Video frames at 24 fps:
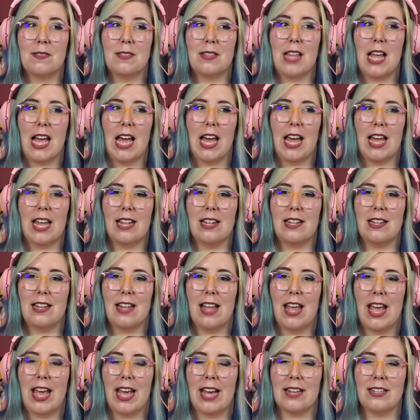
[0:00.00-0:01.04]
that
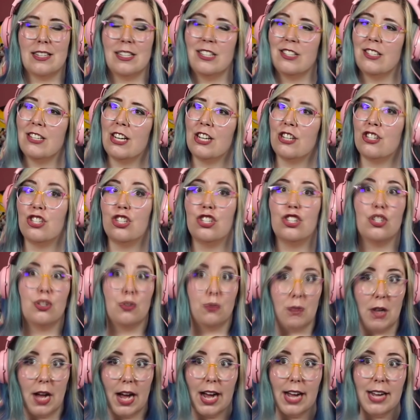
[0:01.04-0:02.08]
Anne and Sasha do
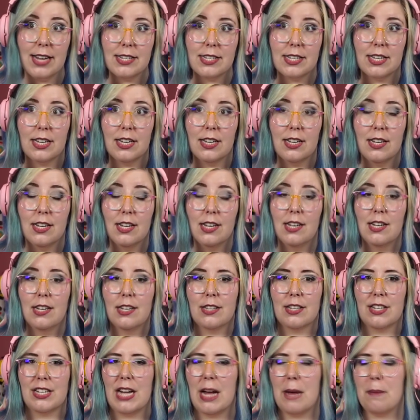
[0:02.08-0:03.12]
not.
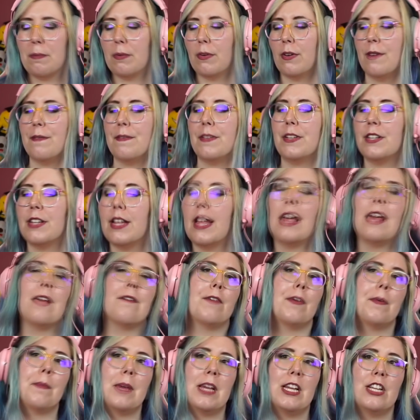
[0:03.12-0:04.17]
They're not privy to
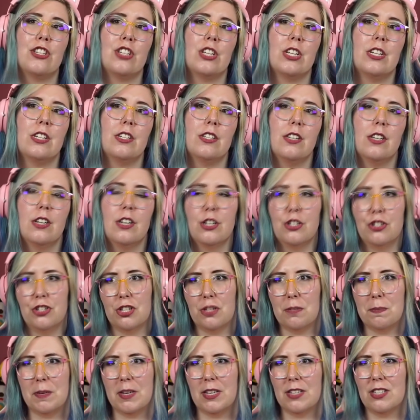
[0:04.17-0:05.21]
information
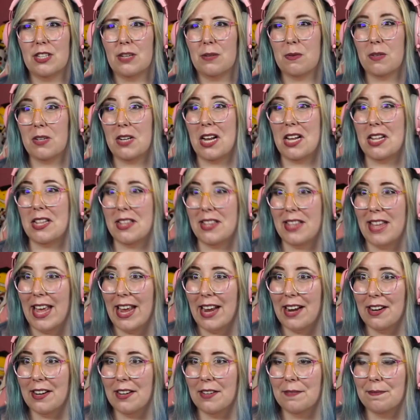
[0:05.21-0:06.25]
just because they were not
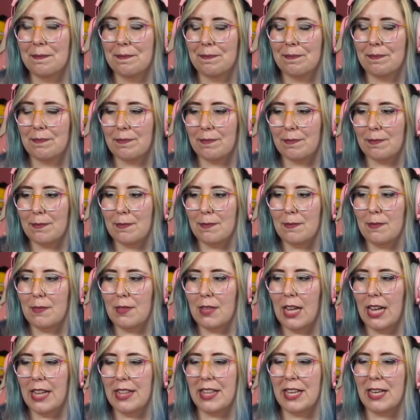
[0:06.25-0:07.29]
there.
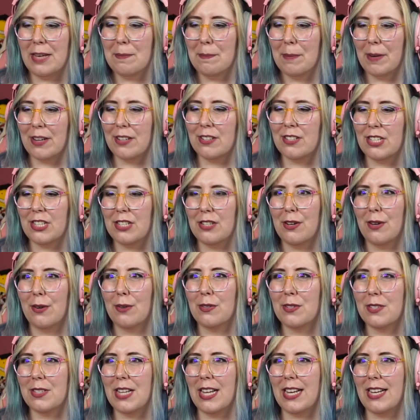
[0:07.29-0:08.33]
I think Marcy
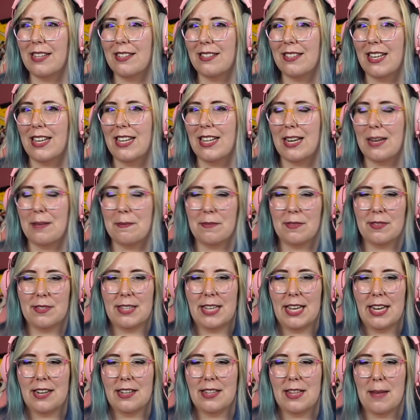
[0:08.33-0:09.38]
knows things, and I'm
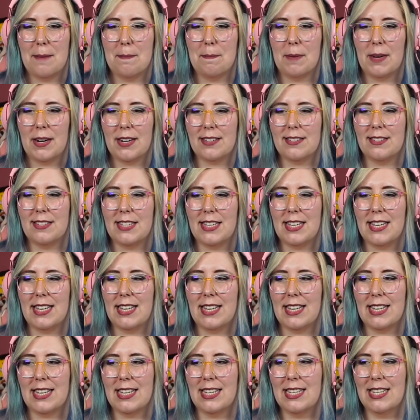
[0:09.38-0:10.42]
scared that
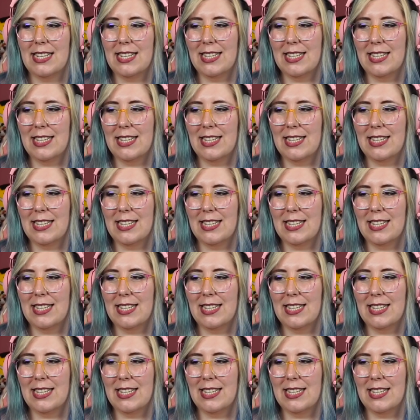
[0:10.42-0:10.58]
Marcy